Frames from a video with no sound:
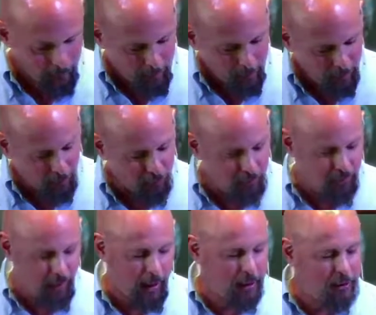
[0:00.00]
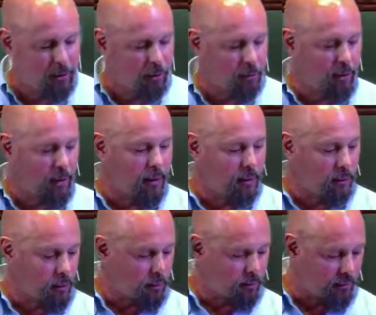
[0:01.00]
So see in your brother
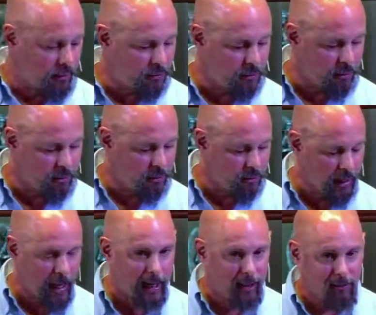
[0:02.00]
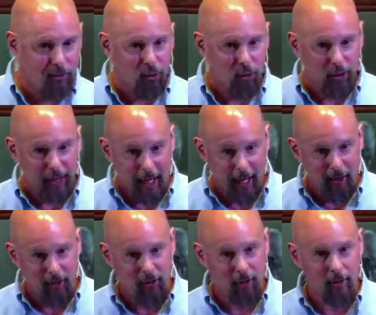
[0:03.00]
or sister God's
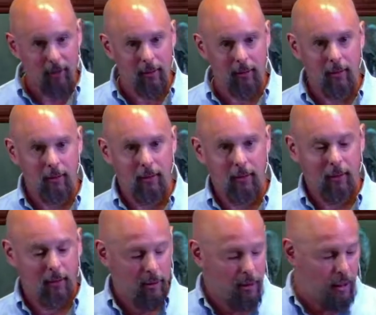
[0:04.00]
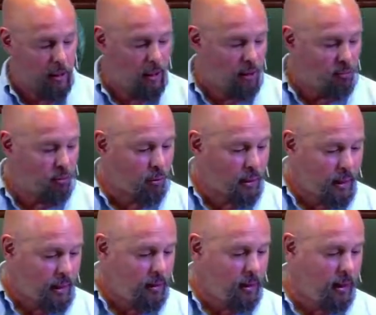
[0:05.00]
creation. For
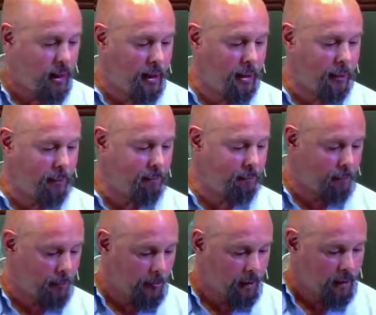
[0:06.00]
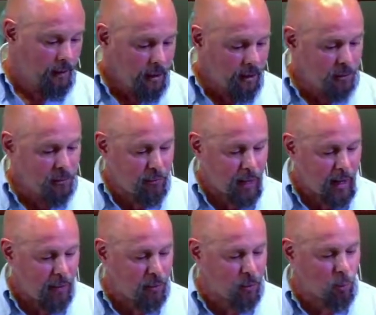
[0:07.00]
in him, his
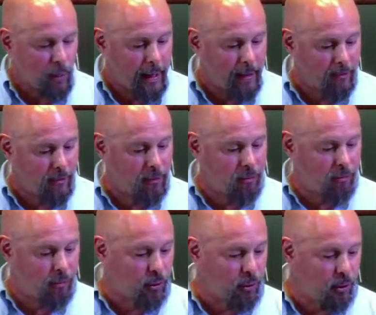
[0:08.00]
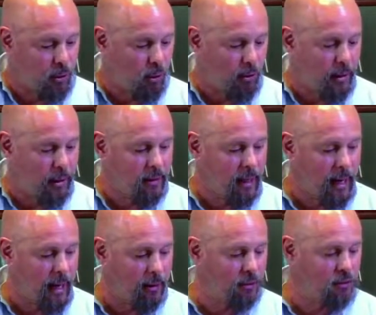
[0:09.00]
Father waits for your
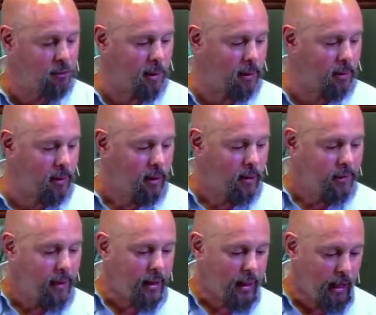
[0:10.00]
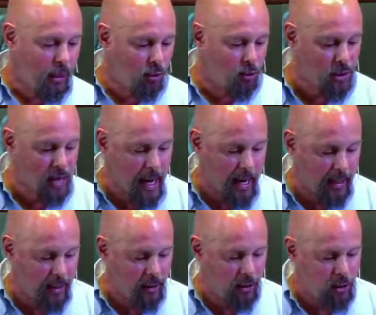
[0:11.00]
acknowledgement that he created
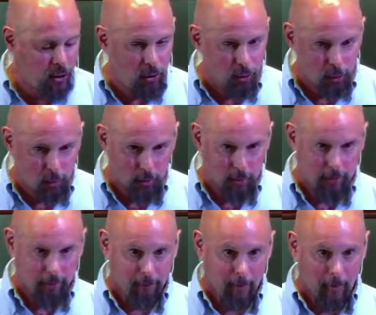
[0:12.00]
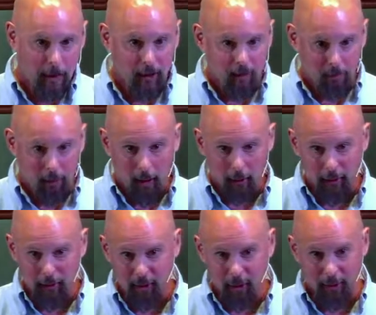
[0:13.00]
you as part
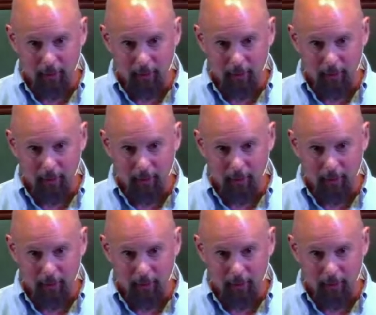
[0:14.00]
of him.